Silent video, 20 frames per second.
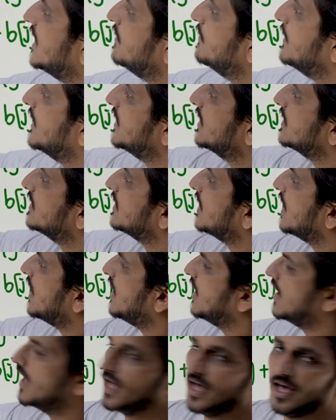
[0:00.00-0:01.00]
element in the
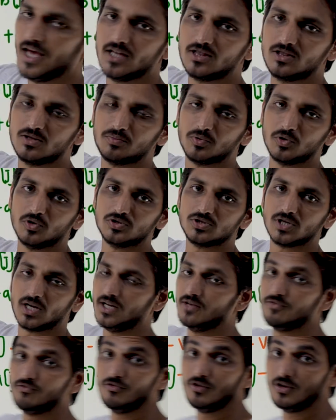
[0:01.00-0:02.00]
eighth
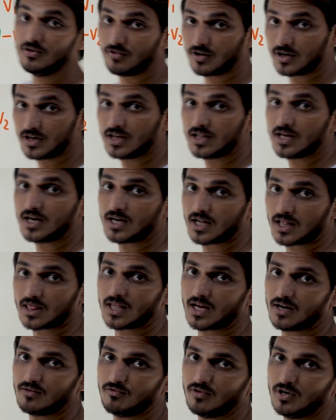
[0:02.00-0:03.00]
position if v1 greater
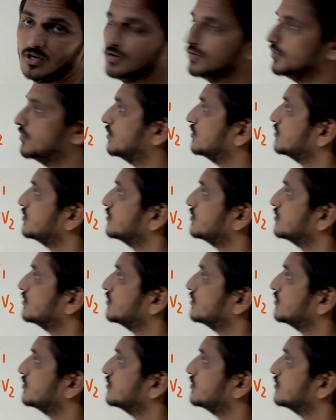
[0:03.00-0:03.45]
than v2